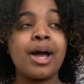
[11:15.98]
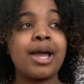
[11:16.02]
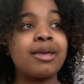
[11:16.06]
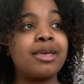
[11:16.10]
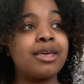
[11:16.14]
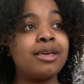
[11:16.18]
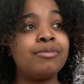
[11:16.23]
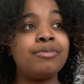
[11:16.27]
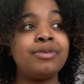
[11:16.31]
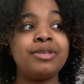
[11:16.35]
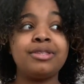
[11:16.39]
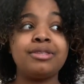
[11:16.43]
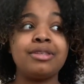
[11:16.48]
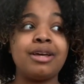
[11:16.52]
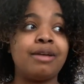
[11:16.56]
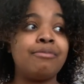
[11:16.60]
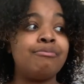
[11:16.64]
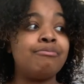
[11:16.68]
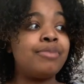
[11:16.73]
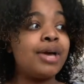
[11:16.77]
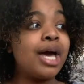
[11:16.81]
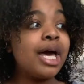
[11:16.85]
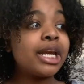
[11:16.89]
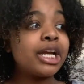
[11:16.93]
could be
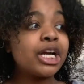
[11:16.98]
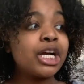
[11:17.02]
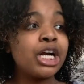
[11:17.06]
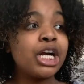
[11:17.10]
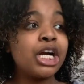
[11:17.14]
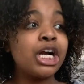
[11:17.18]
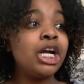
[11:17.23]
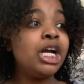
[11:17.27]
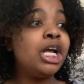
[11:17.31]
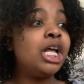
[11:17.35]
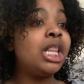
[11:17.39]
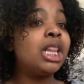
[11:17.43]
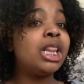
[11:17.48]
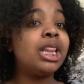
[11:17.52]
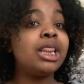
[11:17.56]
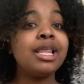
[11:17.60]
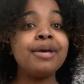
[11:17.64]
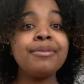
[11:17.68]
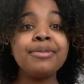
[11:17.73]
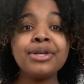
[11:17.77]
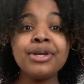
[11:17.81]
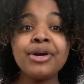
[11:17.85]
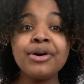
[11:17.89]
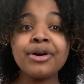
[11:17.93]
done better,
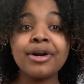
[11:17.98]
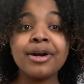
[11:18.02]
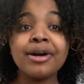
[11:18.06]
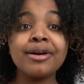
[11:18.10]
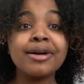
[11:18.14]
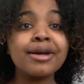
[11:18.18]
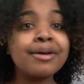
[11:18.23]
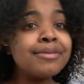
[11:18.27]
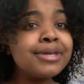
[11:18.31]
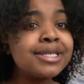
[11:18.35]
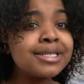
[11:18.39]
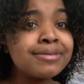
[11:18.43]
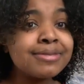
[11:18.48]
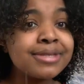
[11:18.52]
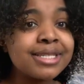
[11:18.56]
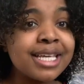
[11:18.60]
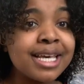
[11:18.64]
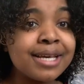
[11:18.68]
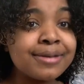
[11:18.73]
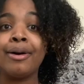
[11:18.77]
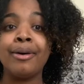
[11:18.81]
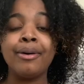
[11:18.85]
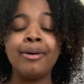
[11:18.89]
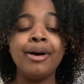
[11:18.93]
let me know, girl. Give me some
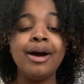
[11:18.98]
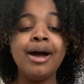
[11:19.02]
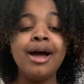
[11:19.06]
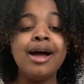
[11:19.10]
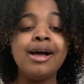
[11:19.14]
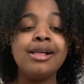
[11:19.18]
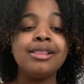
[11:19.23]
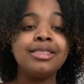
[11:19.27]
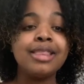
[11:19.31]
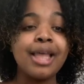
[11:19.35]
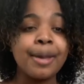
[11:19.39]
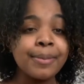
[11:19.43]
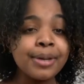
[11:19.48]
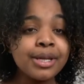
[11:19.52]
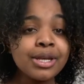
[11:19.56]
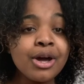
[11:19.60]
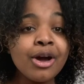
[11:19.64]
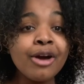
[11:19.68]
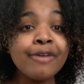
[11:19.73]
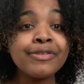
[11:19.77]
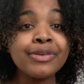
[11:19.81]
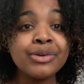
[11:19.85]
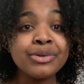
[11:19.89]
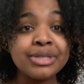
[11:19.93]
tips. Let me
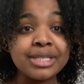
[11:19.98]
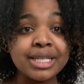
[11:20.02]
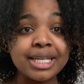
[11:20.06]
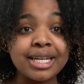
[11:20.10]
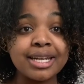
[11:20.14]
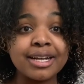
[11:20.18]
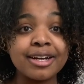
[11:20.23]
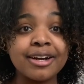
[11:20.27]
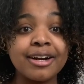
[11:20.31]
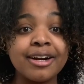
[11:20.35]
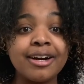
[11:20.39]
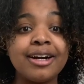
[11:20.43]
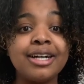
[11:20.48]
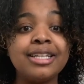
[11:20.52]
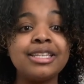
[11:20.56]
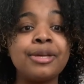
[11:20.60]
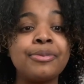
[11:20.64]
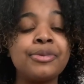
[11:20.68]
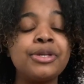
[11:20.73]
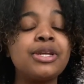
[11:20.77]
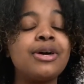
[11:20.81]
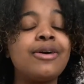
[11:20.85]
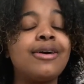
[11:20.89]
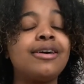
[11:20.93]
know if you did it, girl, and let
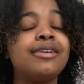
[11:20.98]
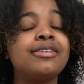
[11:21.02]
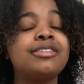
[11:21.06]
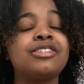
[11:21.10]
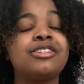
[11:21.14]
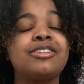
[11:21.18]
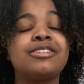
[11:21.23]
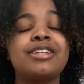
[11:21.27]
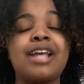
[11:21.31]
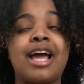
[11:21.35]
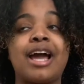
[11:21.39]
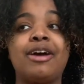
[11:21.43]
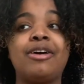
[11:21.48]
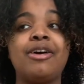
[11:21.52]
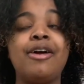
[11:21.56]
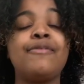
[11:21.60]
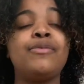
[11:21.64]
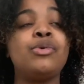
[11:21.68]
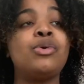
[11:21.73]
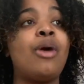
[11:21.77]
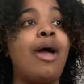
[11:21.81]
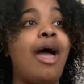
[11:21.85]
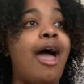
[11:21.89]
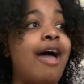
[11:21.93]
me know how it turned out.
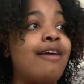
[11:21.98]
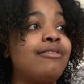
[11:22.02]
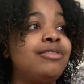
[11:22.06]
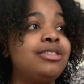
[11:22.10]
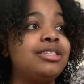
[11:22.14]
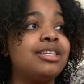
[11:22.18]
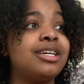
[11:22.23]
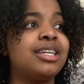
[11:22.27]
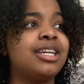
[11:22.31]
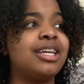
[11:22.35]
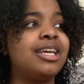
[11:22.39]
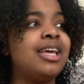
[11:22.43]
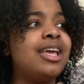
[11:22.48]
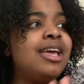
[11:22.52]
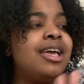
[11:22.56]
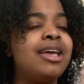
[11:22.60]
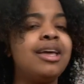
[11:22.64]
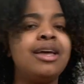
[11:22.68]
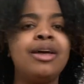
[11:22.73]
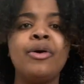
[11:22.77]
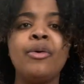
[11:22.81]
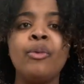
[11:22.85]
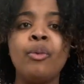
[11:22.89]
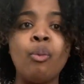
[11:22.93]
If you haven't done it,
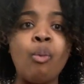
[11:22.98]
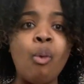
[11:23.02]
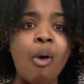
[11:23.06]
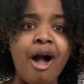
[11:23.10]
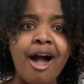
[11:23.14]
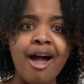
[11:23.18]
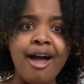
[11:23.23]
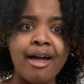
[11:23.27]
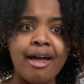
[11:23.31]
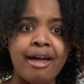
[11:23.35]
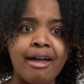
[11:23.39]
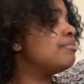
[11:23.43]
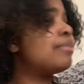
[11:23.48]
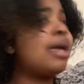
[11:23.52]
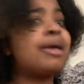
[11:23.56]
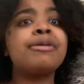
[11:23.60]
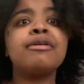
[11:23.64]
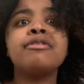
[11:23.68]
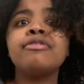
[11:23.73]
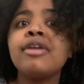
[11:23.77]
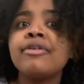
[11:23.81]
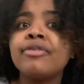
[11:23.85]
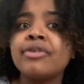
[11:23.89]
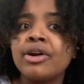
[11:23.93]
why? Maybe
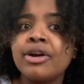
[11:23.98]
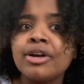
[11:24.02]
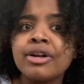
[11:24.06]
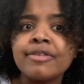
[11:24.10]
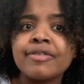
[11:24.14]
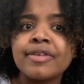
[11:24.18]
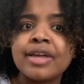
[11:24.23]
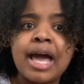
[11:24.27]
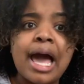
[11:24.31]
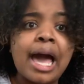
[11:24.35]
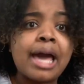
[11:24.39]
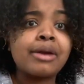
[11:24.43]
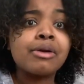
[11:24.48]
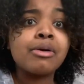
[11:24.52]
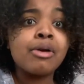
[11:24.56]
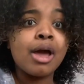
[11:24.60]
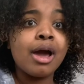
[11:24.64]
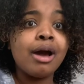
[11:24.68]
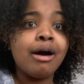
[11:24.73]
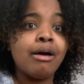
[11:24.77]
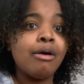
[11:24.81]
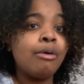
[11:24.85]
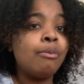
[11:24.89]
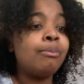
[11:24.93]
you've never heard of it. I don't
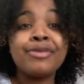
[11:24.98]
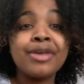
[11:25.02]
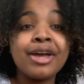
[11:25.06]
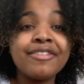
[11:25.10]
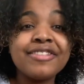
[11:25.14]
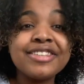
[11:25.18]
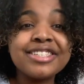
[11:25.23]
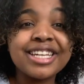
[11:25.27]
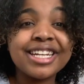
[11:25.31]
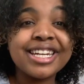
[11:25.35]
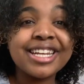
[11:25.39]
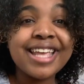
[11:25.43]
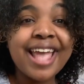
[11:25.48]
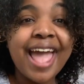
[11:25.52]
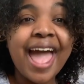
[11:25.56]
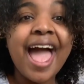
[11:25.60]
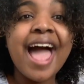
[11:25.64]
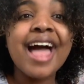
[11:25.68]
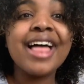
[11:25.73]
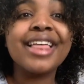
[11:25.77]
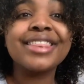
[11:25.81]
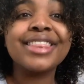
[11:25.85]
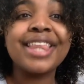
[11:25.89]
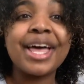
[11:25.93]
know. If you haven't done it
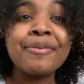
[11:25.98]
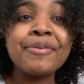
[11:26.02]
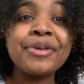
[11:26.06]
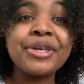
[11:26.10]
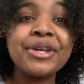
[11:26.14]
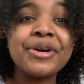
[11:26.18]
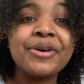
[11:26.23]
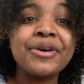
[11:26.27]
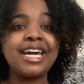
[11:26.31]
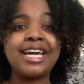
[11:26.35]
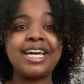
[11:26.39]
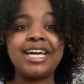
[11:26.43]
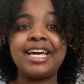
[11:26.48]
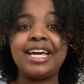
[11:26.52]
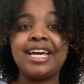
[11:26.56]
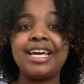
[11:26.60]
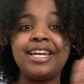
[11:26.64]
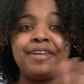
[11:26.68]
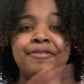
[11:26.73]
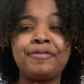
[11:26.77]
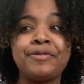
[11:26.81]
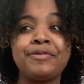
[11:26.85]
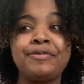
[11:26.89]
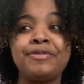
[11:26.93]
yet, let me know.
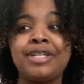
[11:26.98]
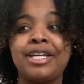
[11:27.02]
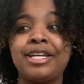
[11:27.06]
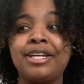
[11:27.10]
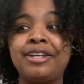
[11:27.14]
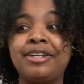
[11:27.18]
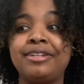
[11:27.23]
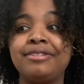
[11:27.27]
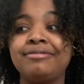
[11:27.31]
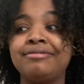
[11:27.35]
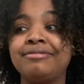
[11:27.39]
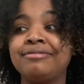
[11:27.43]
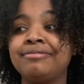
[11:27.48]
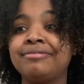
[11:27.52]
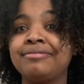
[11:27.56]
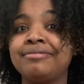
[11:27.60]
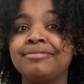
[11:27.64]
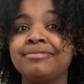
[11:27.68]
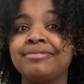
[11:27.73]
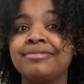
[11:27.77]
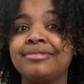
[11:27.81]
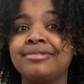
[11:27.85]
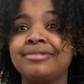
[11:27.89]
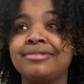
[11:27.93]
And if you've done it,
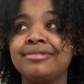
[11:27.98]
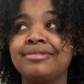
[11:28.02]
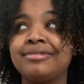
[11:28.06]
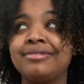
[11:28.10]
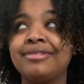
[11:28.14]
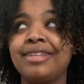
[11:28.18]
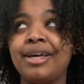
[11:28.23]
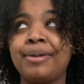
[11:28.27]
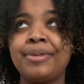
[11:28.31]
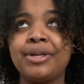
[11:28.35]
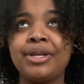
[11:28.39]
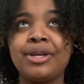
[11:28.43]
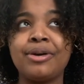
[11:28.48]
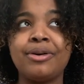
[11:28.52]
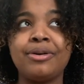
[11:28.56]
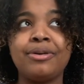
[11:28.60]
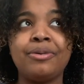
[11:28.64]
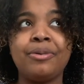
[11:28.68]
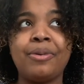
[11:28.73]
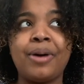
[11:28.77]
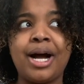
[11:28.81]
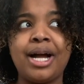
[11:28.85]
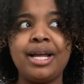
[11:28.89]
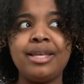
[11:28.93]
let me know
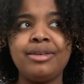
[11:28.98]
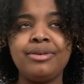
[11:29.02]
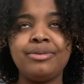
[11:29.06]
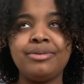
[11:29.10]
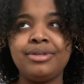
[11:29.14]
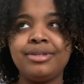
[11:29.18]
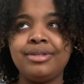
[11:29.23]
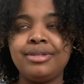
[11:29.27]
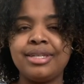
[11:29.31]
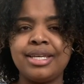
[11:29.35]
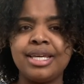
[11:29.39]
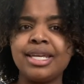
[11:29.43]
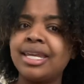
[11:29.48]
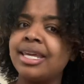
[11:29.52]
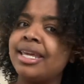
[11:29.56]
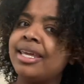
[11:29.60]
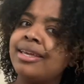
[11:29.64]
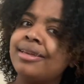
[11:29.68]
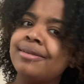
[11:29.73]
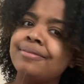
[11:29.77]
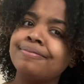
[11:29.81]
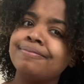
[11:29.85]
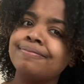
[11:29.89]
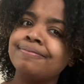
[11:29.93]
why you did
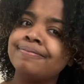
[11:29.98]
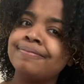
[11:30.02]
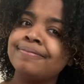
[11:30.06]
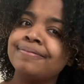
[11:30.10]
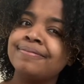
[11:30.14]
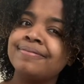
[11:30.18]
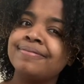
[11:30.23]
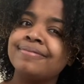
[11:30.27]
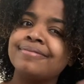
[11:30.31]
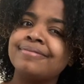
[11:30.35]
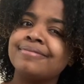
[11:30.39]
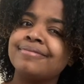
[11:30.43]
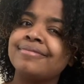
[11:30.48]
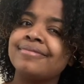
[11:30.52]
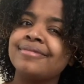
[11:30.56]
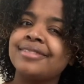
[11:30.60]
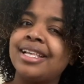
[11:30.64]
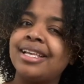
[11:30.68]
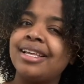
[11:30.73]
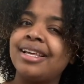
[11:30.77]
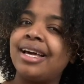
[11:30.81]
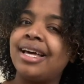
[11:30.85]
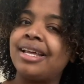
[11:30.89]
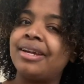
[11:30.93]
it.
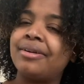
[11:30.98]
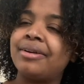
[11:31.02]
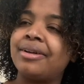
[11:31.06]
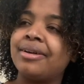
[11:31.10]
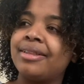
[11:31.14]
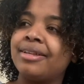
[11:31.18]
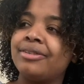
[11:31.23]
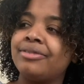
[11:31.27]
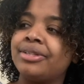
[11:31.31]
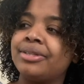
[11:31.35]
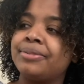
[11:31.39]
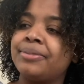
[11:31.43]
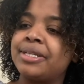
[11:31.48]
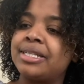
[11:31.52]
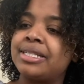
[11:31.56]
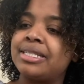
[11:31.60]
I don't know, that really makes